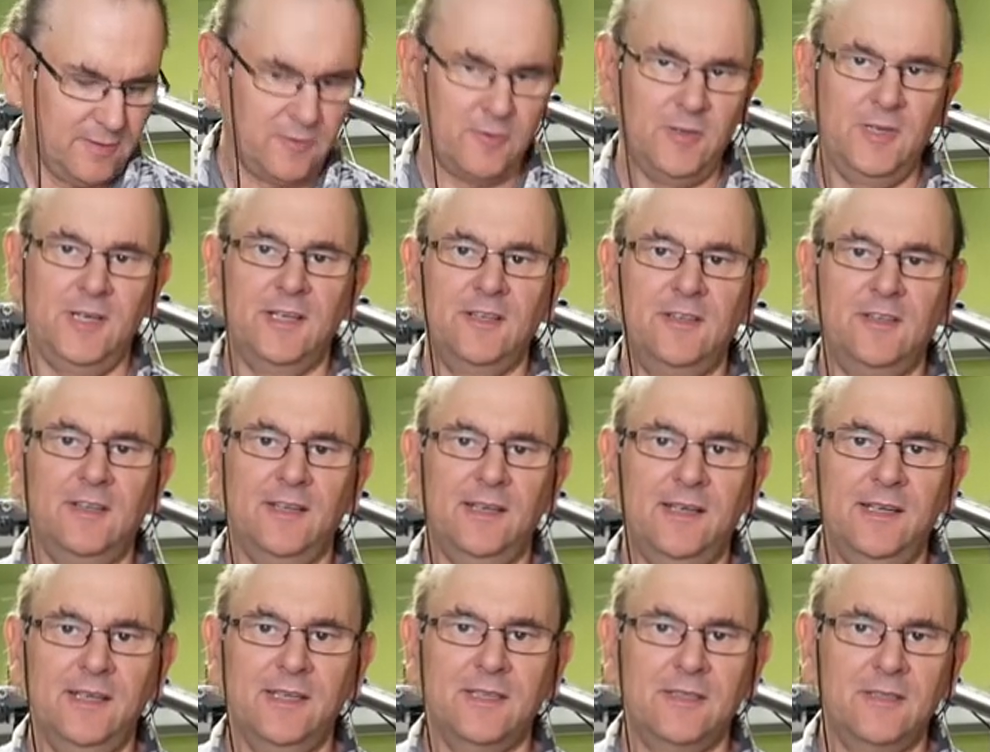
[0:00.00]
300
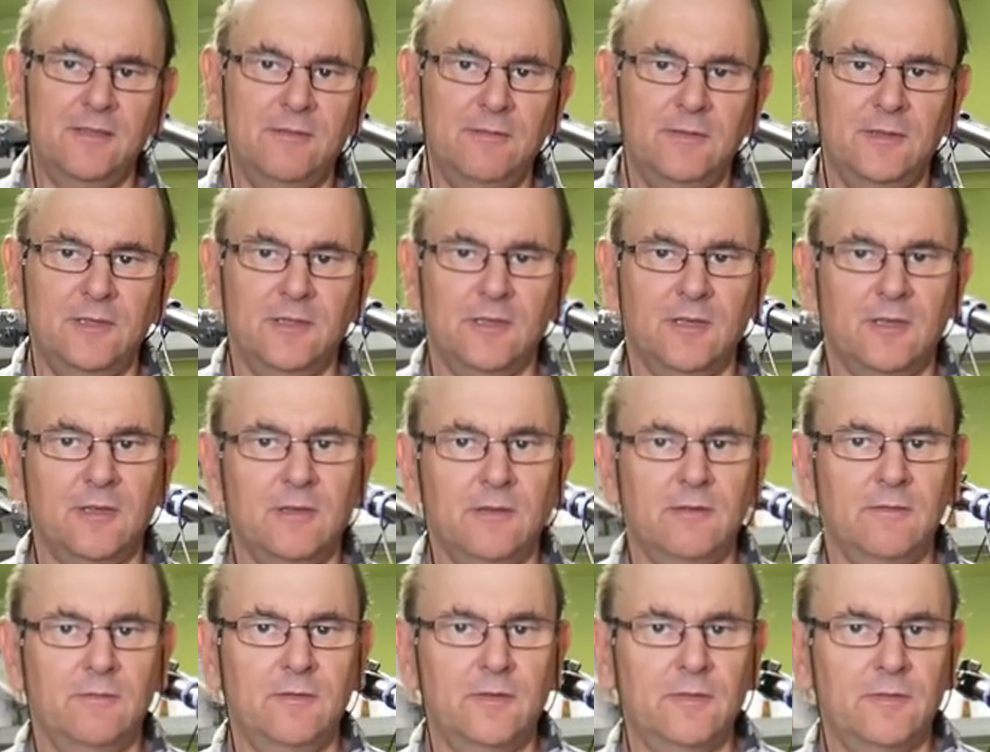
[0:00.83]
likes,
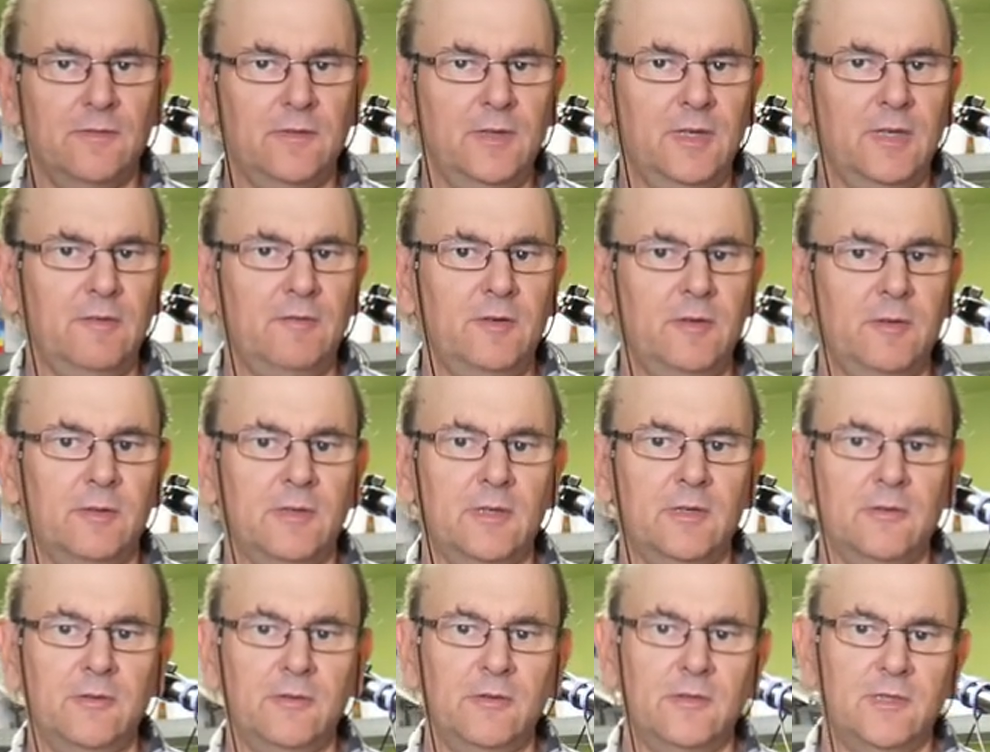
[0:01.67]
so
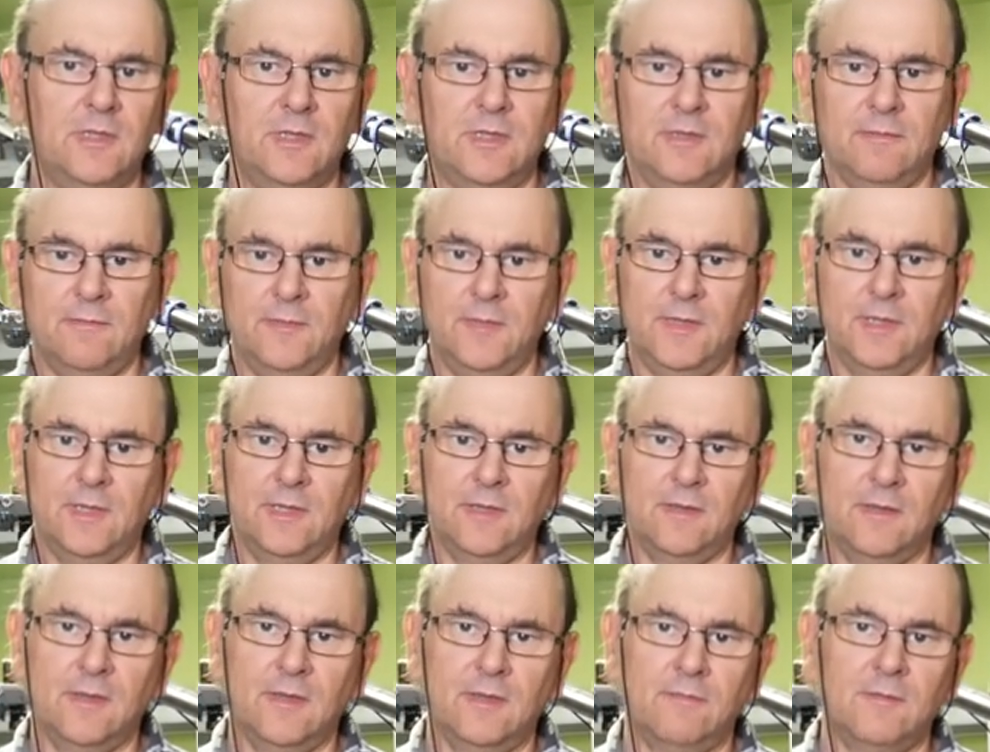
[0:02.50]
everyone who's done
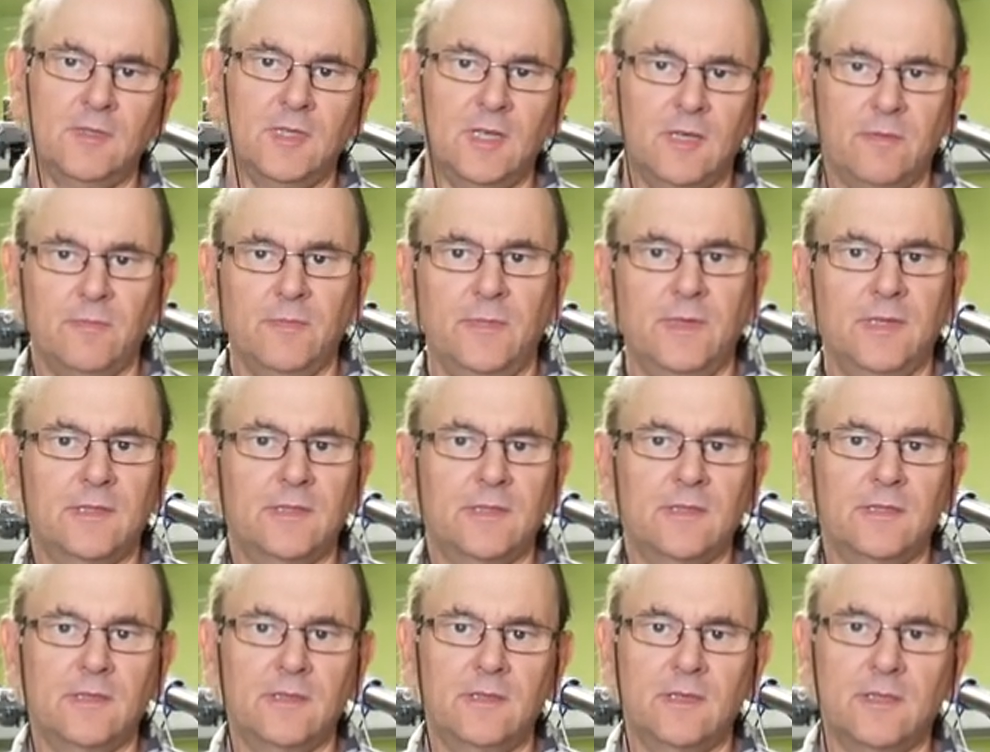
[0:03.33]
a thumbs up,
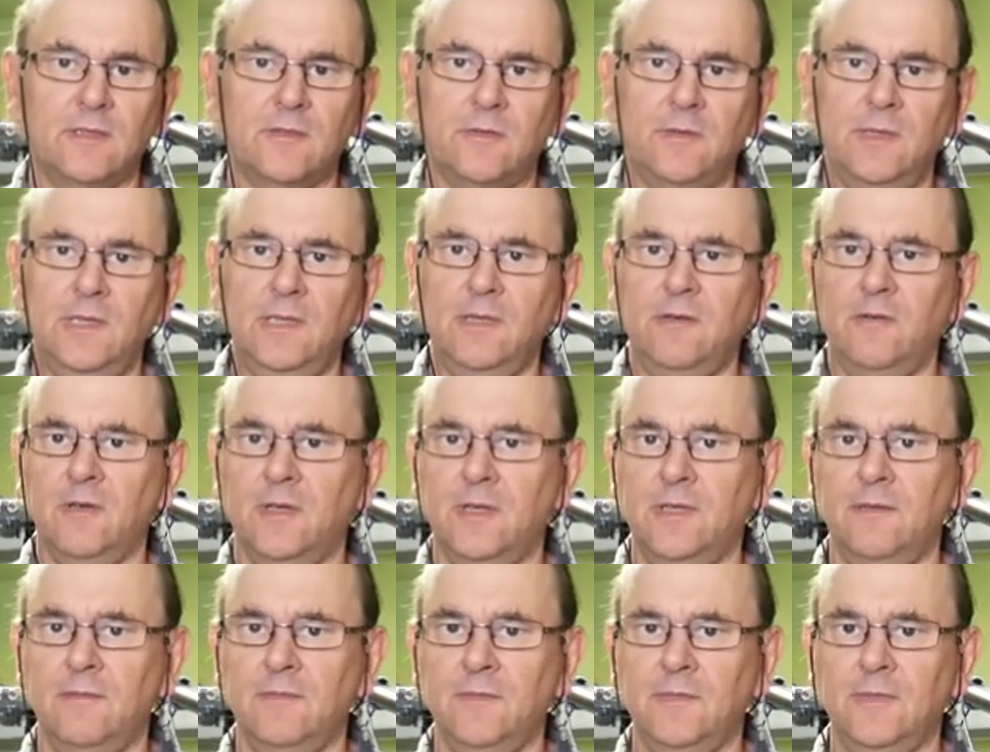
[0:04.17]
that's, that's really
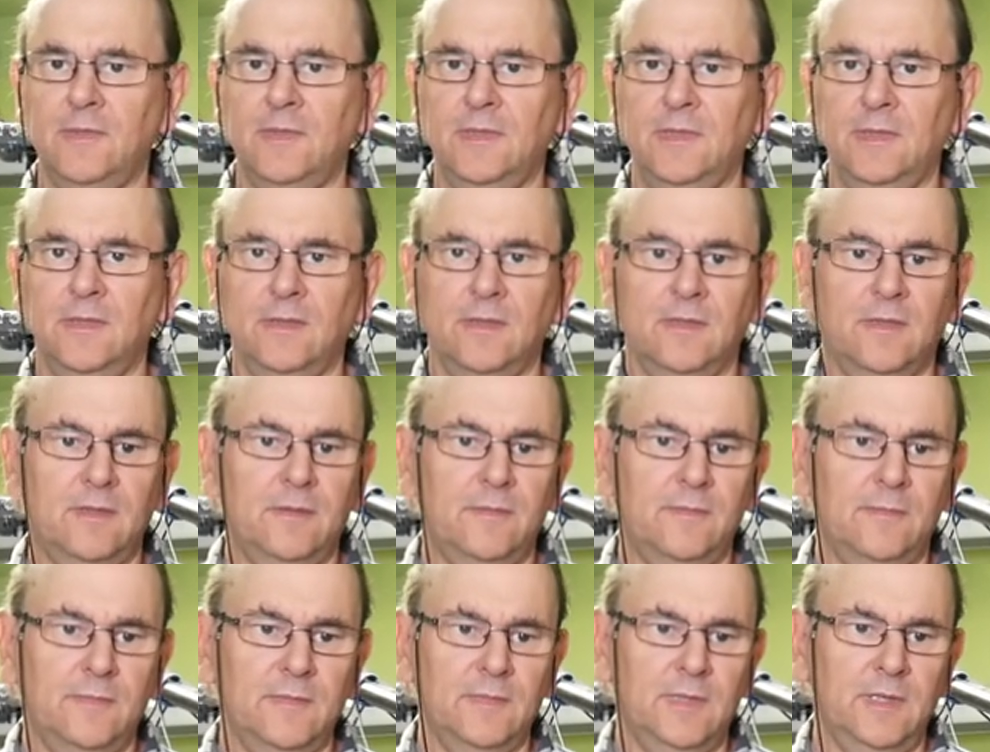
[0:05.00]
great. Um,
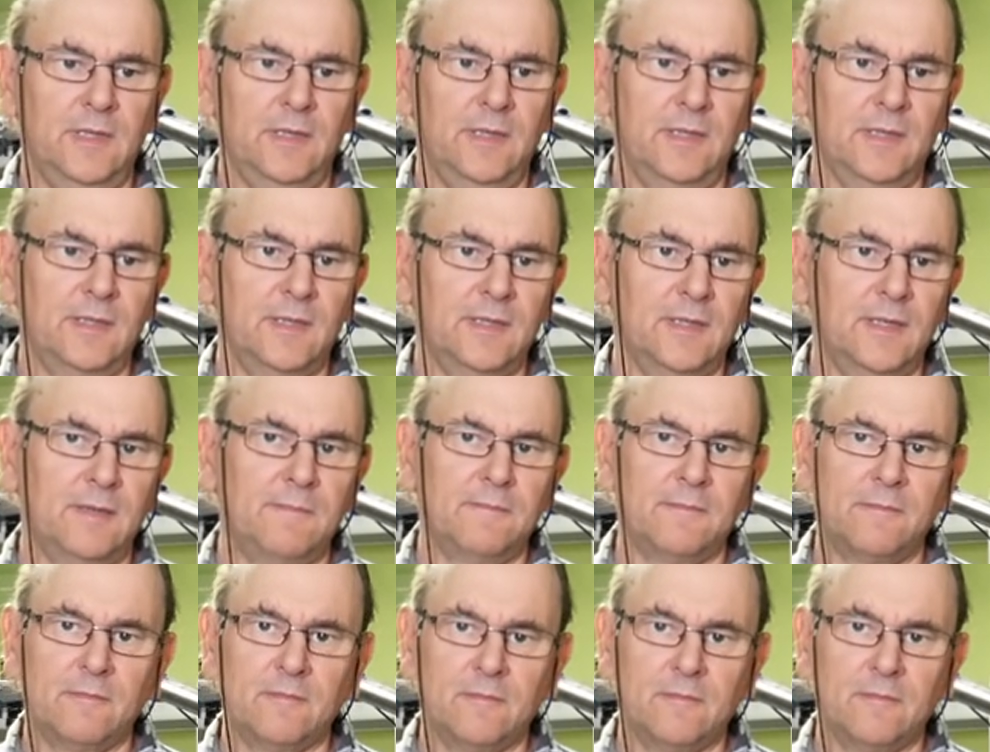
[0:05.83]
I like that.